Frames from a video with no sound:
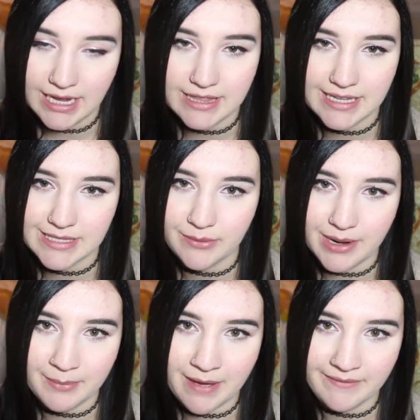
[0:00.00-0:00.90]
This
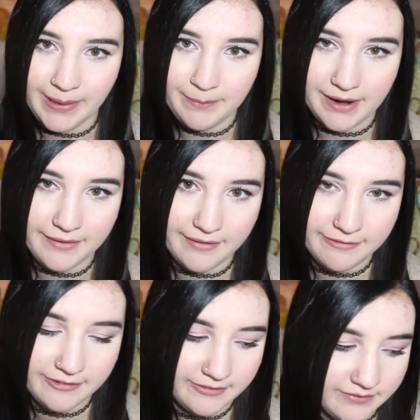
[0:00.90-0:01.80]
one I'm not very proud
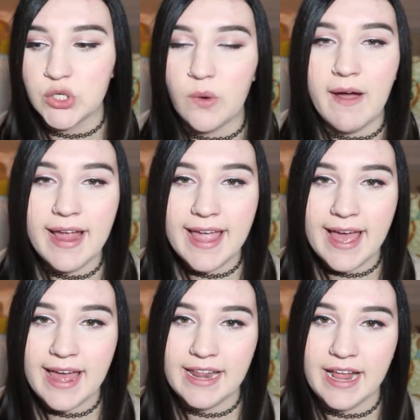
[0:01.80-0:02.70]
of. So I
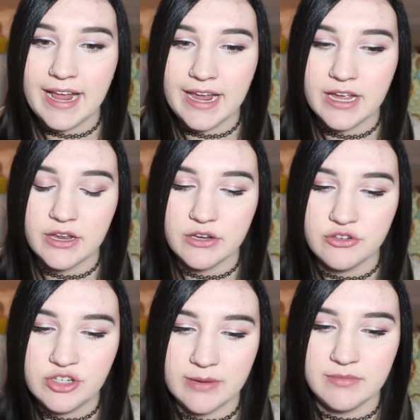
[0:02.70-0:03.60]
had a
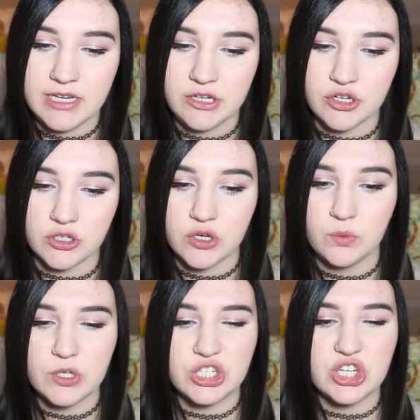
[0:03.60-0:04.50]
gym teacher
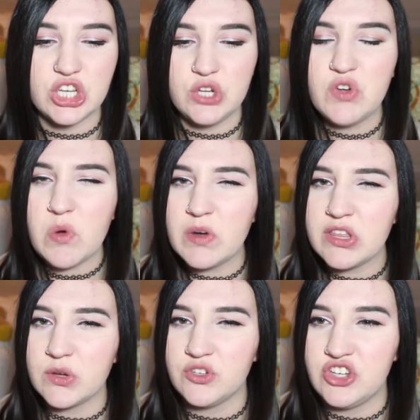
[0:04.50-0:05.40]
who was just, one
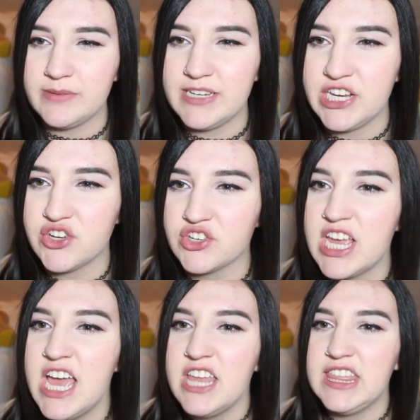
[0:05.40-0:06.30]
of those gym teachers
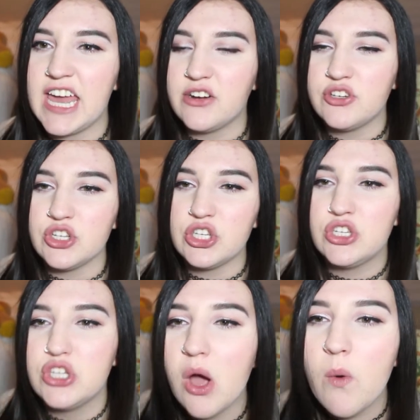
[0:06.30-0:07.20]
that are
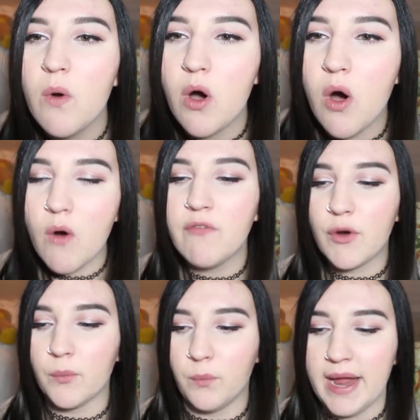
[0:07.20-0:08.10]
just so
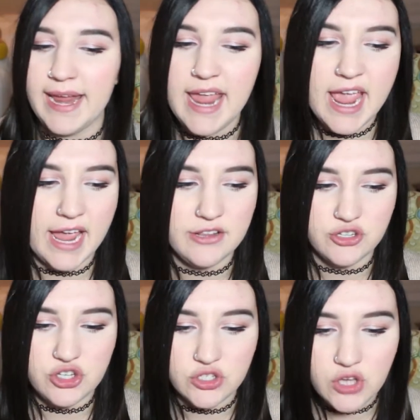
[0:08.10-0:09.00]
overweight
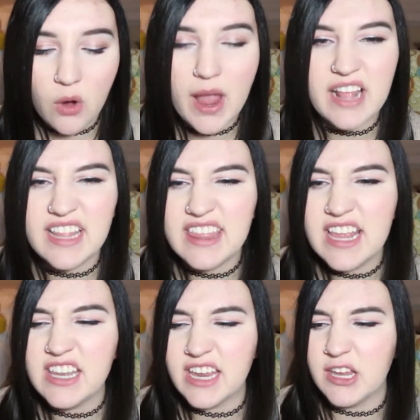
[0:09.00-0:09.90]
and then
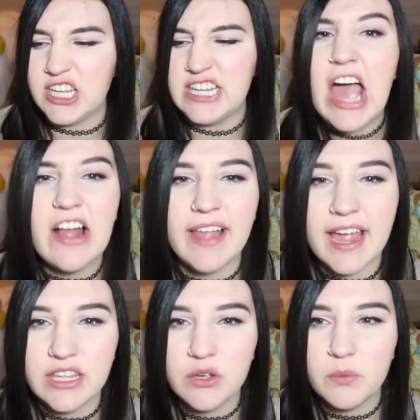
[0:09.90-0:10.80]
they like yell
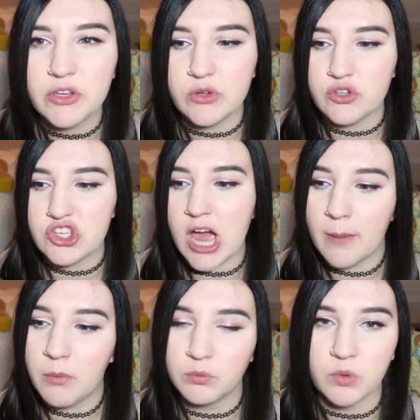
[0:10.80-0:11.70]
at you when you
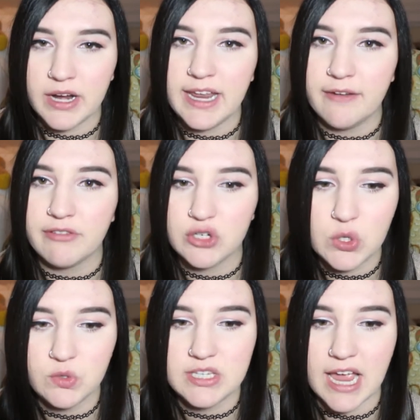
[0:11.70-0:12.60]
stop running for
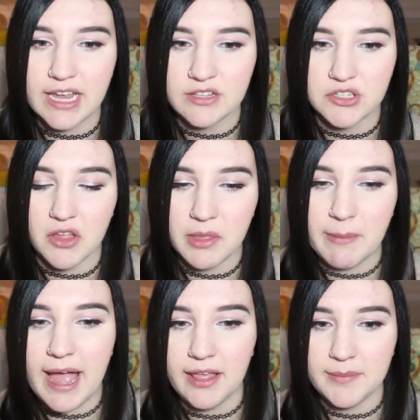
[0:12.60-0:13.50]
2 seconds on the
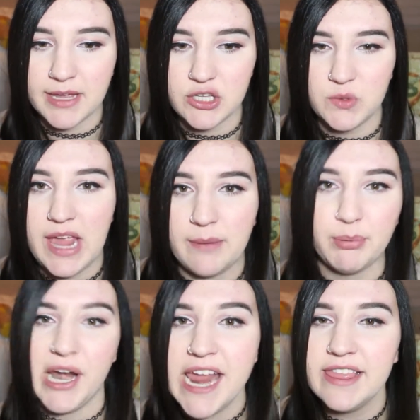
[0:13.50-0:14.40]
mile because you can't
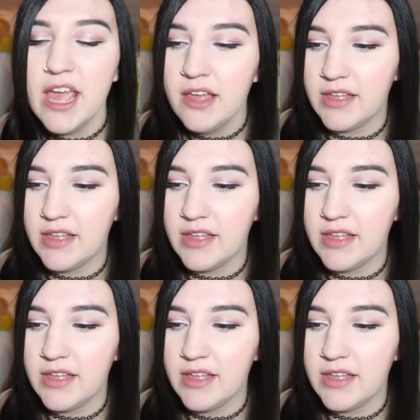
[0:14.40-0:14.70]
breathe.